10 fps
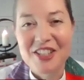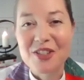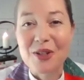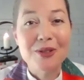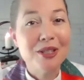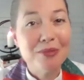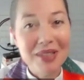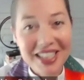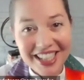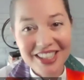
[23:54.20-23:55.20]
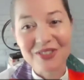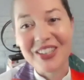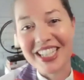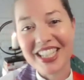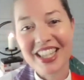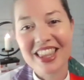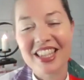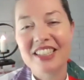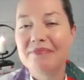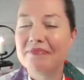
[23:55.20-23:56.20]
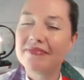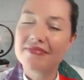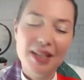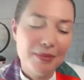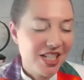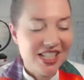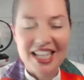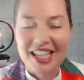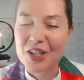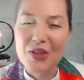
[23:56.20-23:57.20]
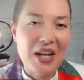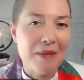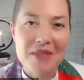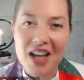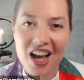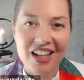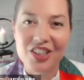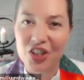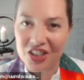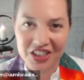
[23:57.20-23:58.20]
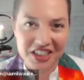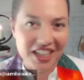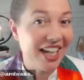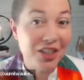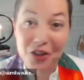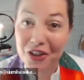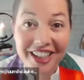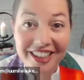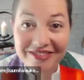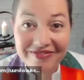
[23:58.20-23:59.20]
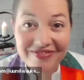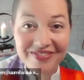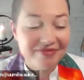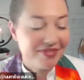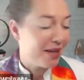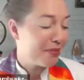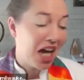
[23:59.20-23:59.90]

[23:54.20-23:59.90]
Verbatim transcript: so, to begin with, let me just tell you that I'm not good at cooking. I'm